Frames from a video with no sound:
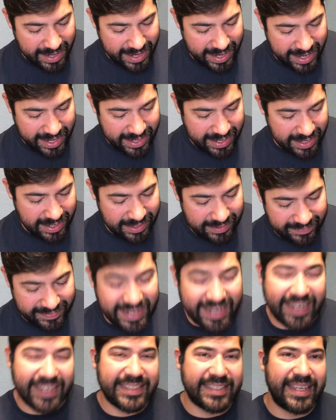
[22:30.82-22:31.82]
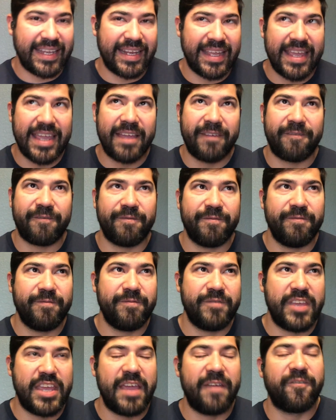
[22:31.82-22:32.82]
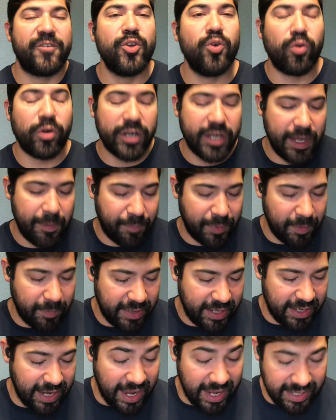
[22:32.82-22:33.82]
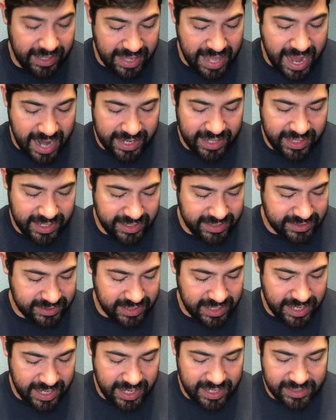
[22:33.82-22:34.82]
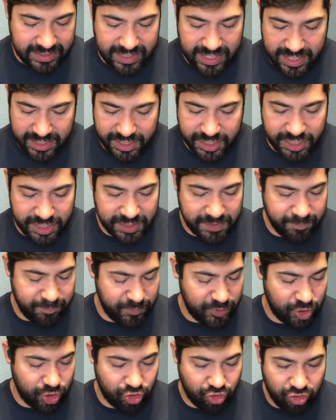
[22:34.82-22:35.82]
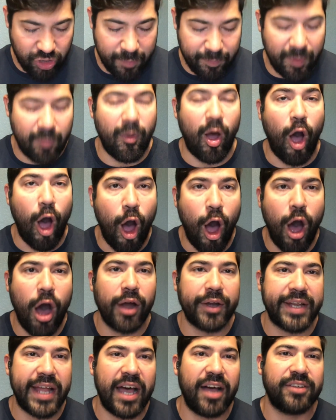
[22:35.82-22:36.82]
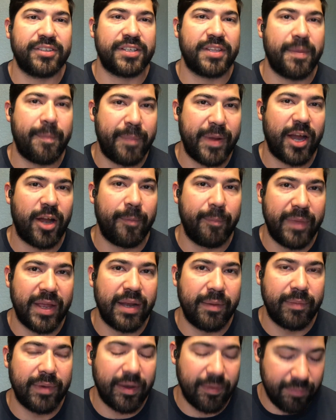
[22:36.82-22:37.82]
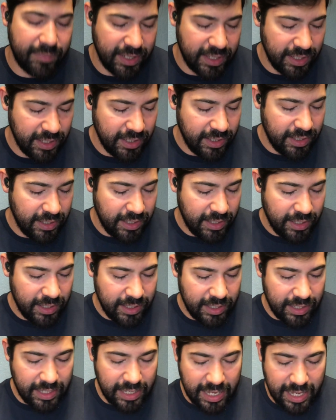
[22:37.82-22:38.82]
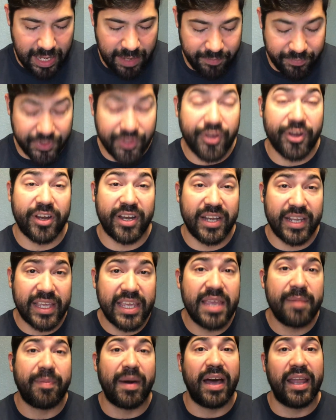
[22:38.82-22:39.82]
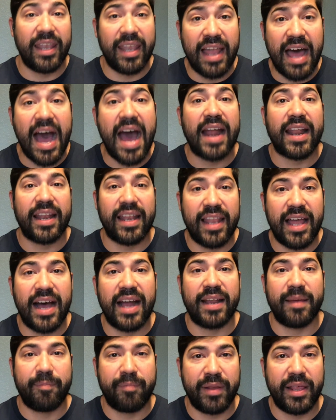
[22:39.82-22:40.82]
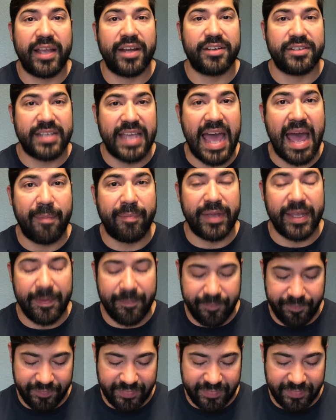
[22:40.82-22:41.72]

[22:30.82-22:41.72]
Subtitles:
And like I said, if you were to implement a lot of these things and just strip them all down to the bare minimum, you're going to keep a lot of players happy.